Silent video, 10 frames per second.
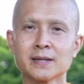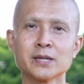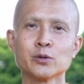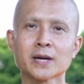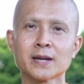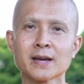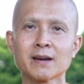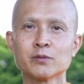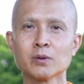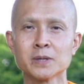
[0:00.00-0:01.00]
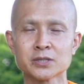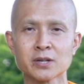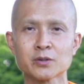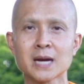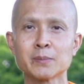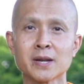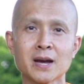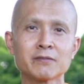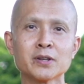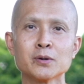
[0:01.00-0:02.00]
then you can have your personal time in the
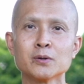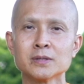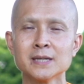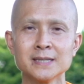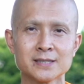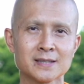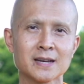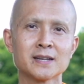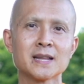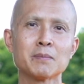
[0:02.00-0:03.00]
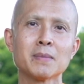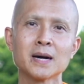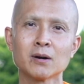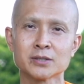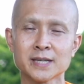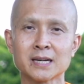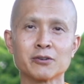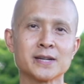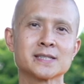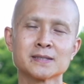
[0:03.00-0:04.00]
afternoon, study Dhamma or take a
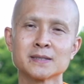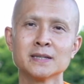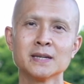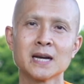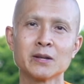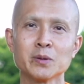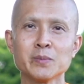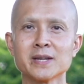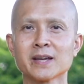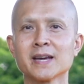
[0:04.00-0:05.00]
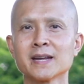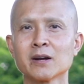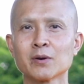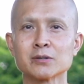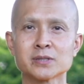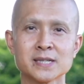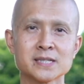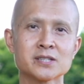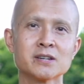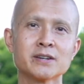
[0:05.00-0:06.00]
rest. And we meet again around
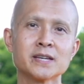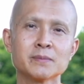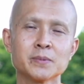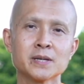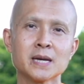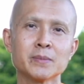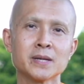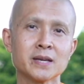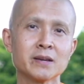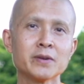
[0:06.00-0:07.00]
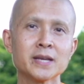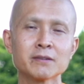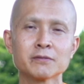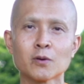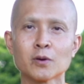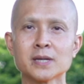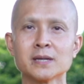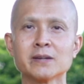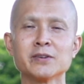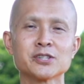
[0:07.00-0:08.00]
6:30 p.m. in the evening for the
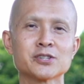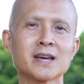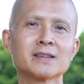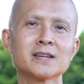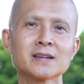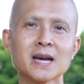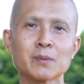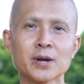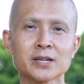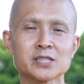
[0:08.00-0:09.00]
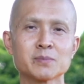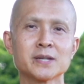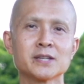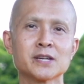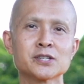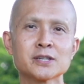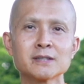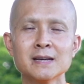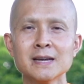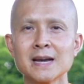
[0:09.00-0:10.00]
evening chanting and practice meditation
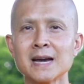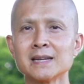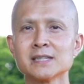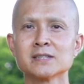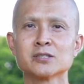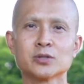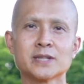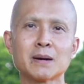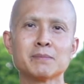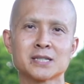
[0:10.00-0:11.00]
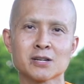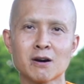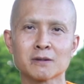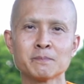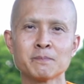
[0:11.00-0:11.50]
and listen to the Dhamma talk.